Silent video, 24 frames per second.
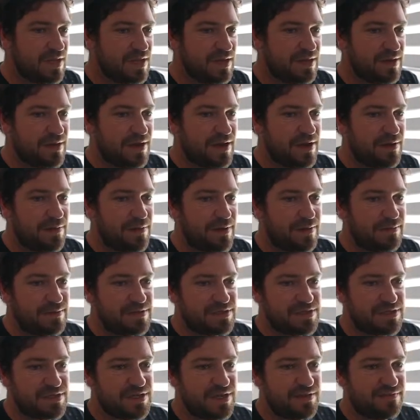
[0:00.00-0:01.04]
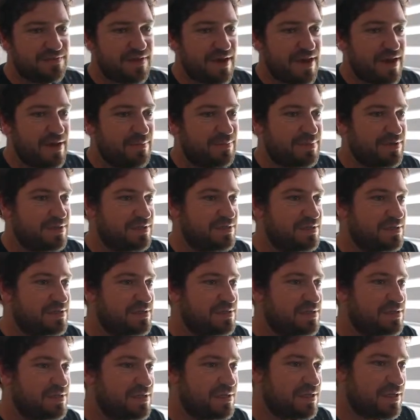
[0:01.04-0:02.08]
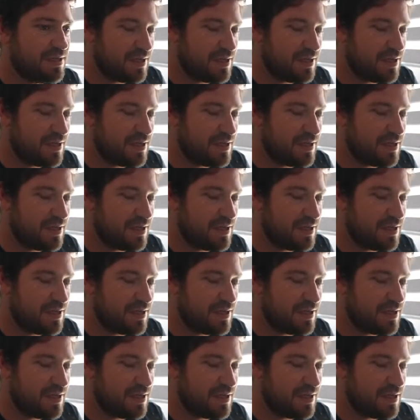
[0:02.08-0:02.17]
an area where stuff happens.